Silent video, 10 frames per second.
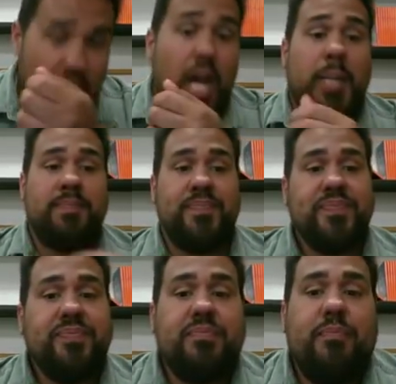
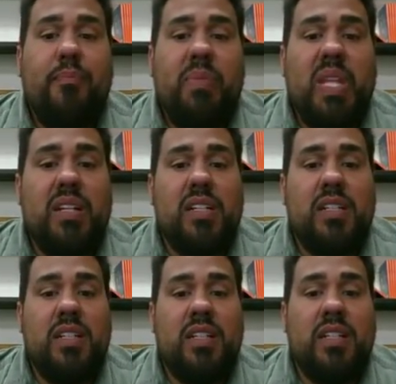
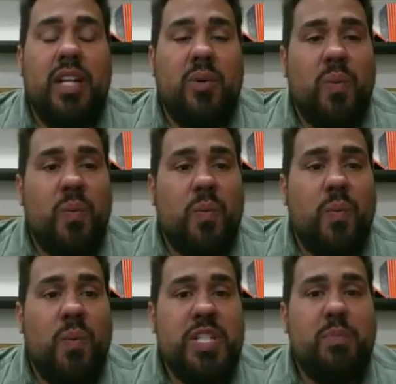You know,
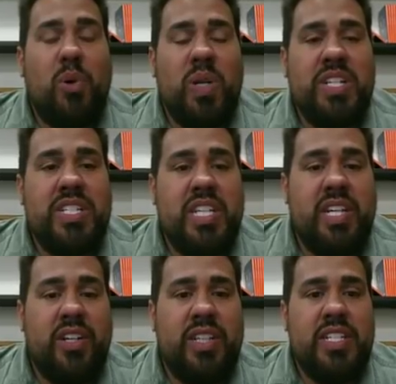what's important to see
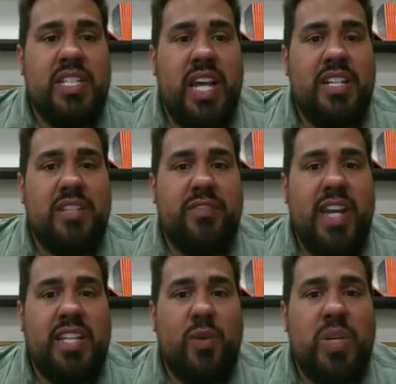here in this slide is the
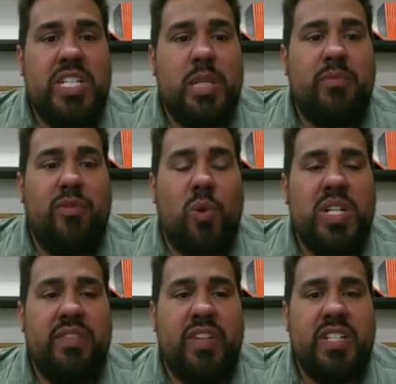fact that we teach 4
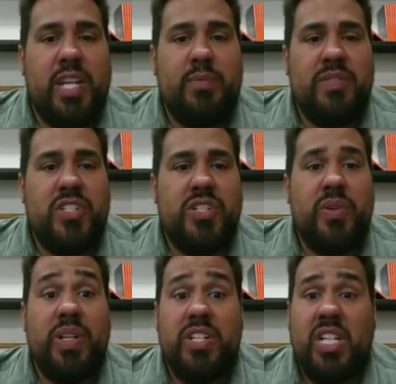different types of
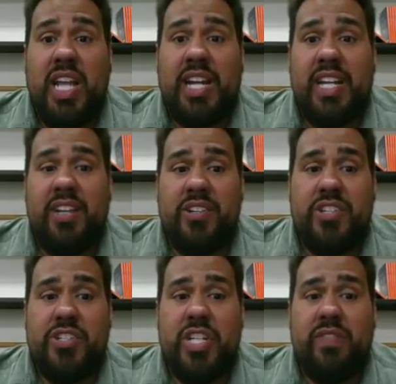students: gladiators,
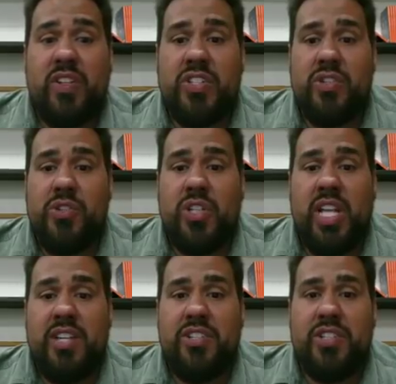achievers,
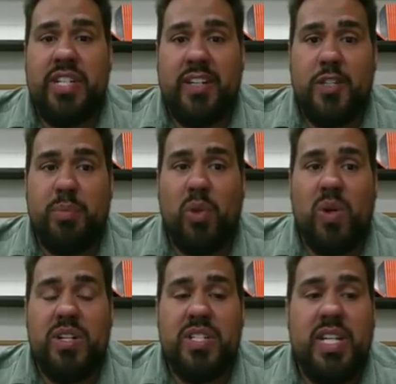socializers, and
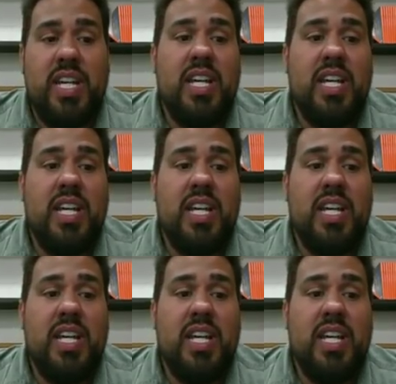explorers.